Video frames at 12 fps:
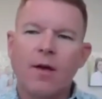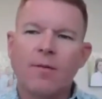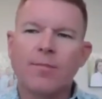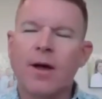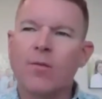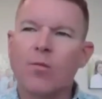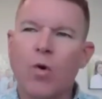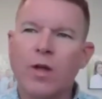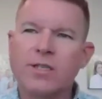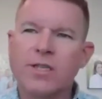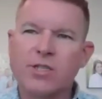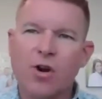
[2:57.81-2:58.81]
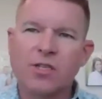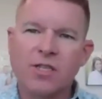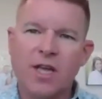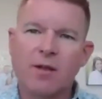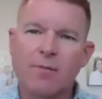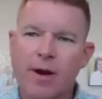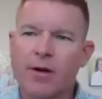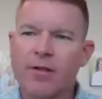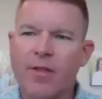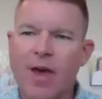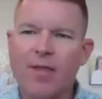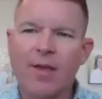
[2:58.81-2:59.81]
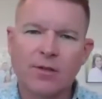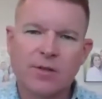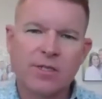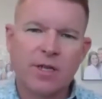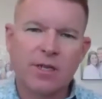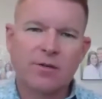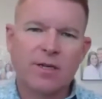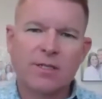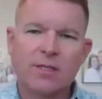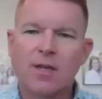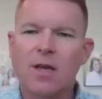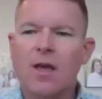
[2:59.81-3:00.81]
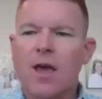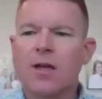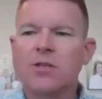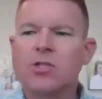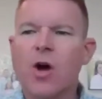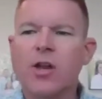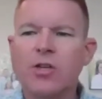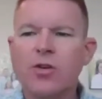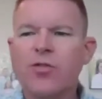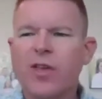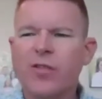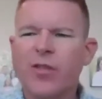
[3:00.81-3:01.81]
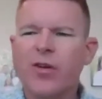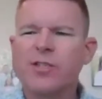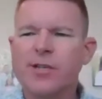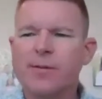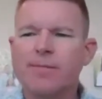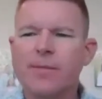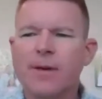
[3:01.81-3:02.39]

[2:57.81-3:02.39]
but once it starts getting bigger than that, they lose interest. And so I do think there's some